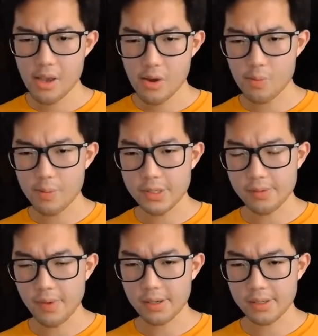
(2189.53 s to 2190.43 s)
whom is
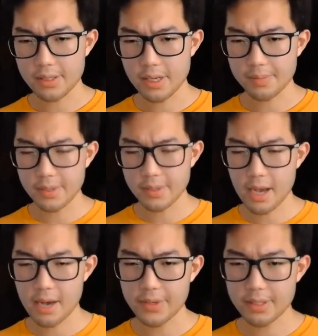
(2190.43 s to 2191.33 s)
Ivanka's husband,
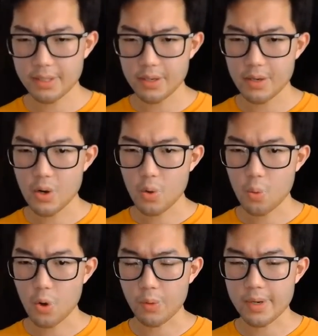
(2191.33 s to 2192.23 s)
obviously,
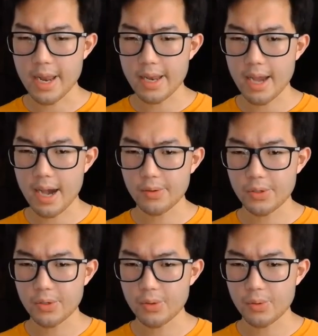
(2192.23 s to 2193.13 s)
work with
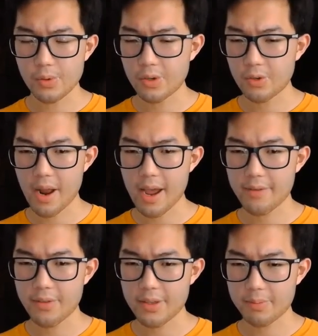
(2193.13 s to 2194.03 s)
Netanyahu to
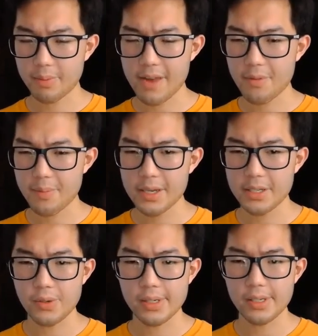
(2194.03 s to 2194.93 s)
craft this plan for
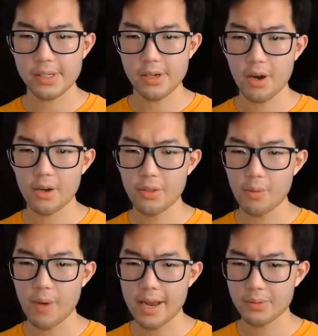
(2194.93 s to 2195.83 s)
peace you can see on the
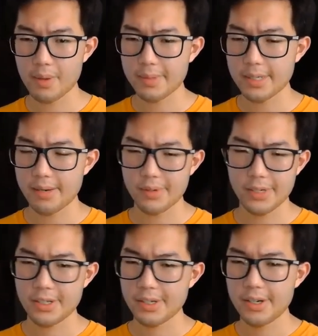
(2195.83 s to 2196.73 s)
White House website,
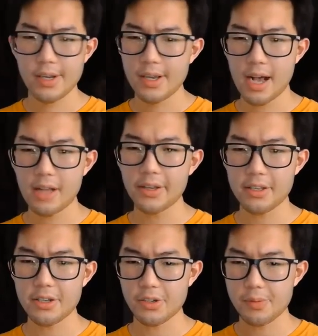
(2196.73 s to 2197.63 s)
which I'll link
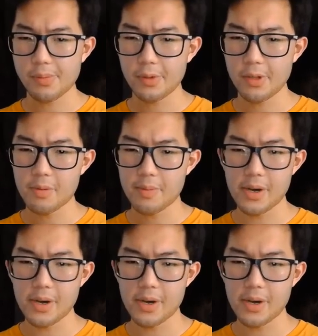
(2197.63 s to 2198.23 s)
in the description below.